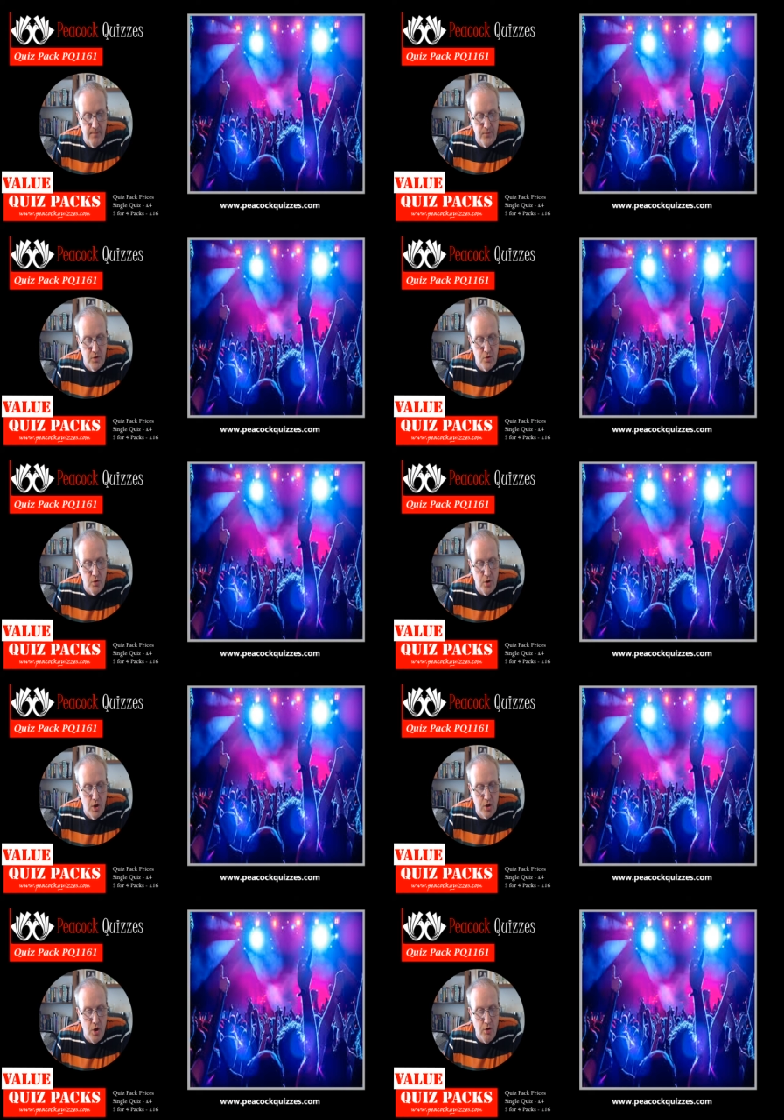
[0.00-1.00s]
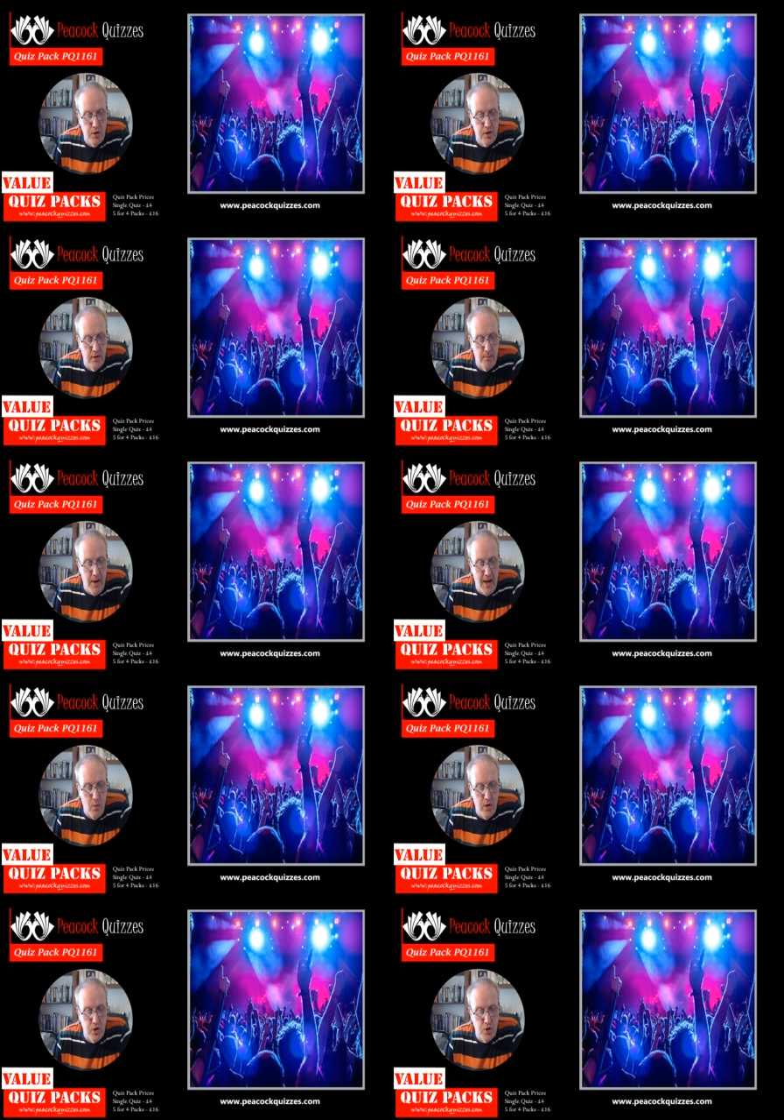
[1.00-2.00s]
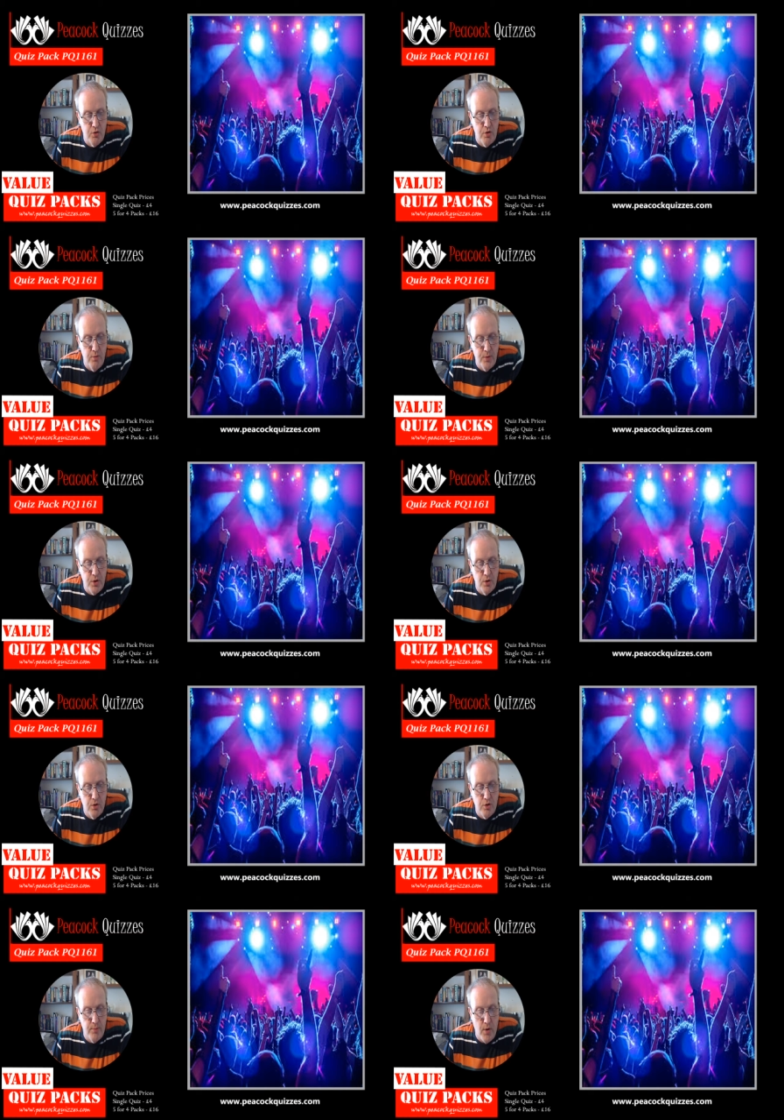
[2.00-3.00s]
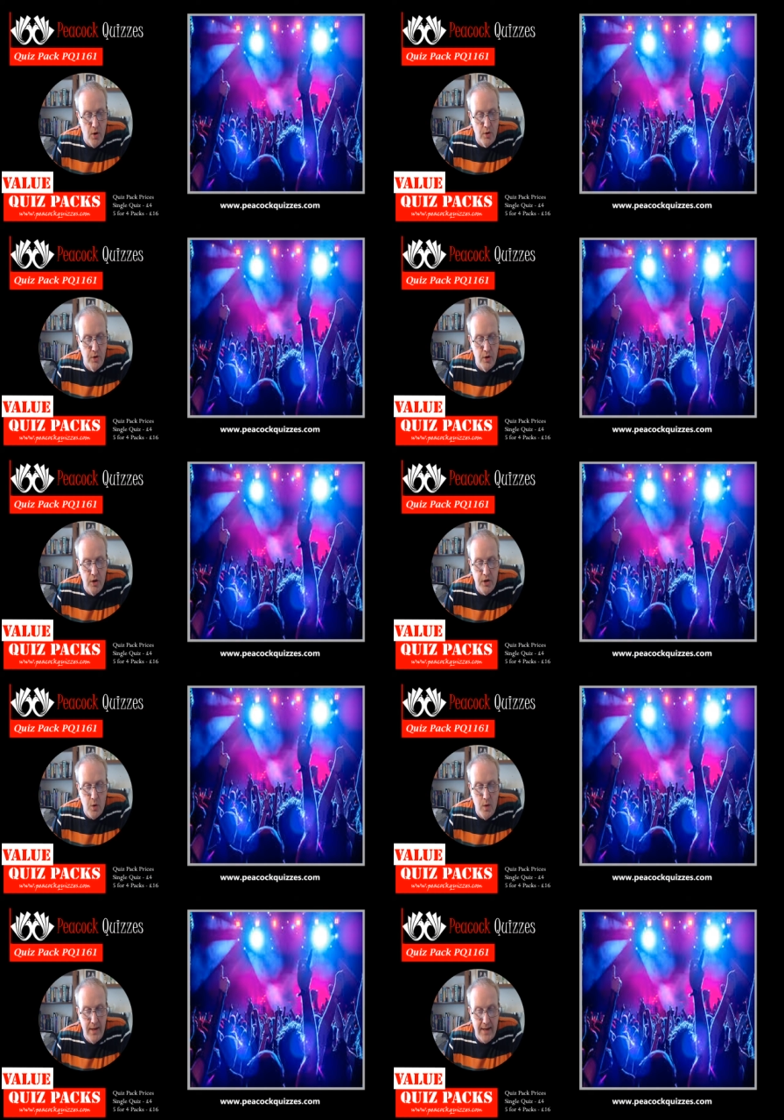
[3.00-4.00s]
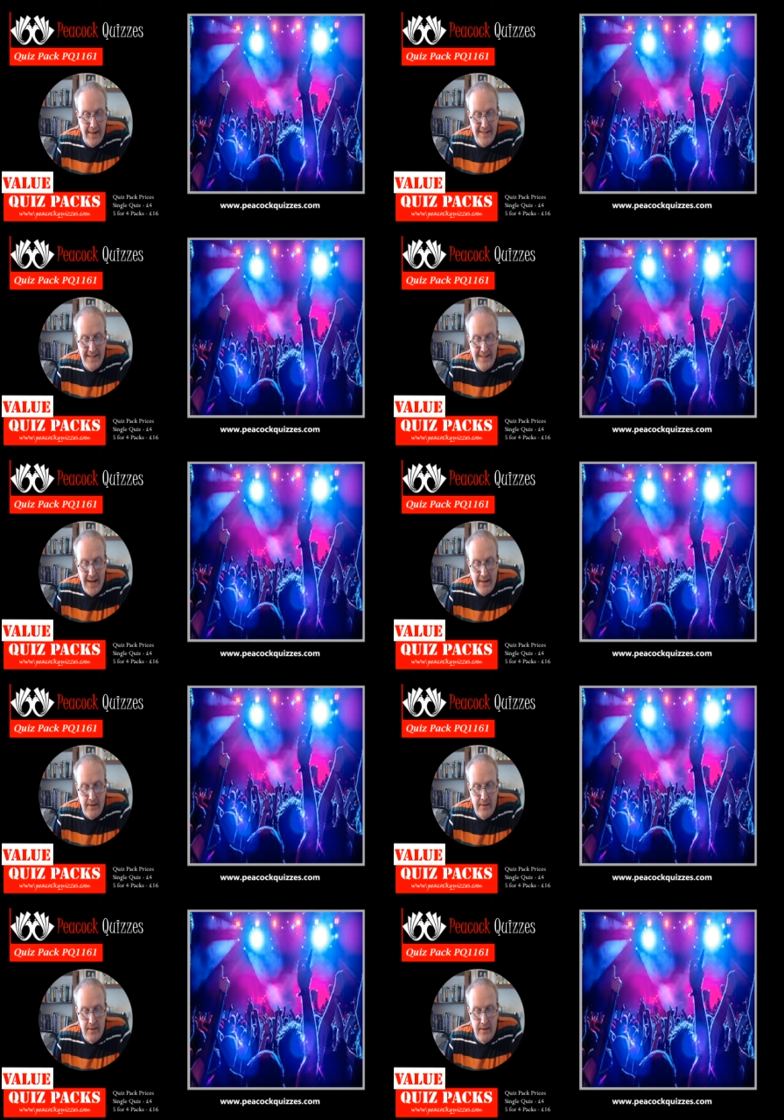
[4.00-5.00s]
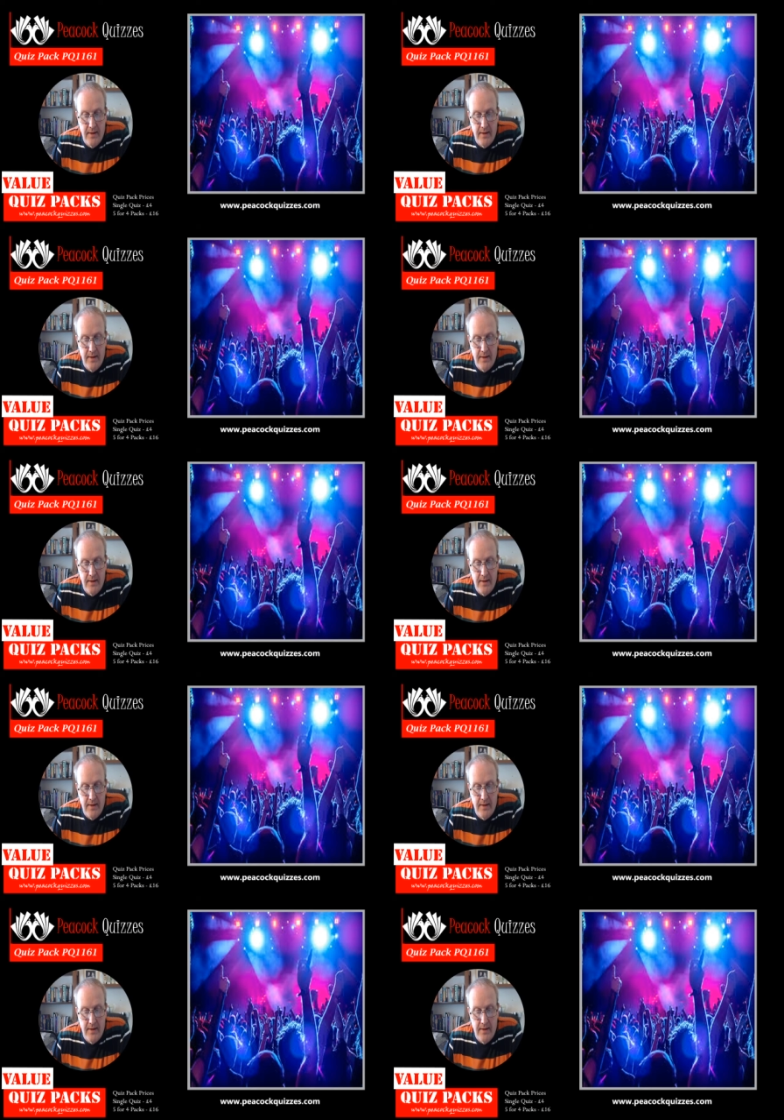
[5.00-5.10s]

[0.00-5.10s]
So a concert by which group showed up on earthquake detectors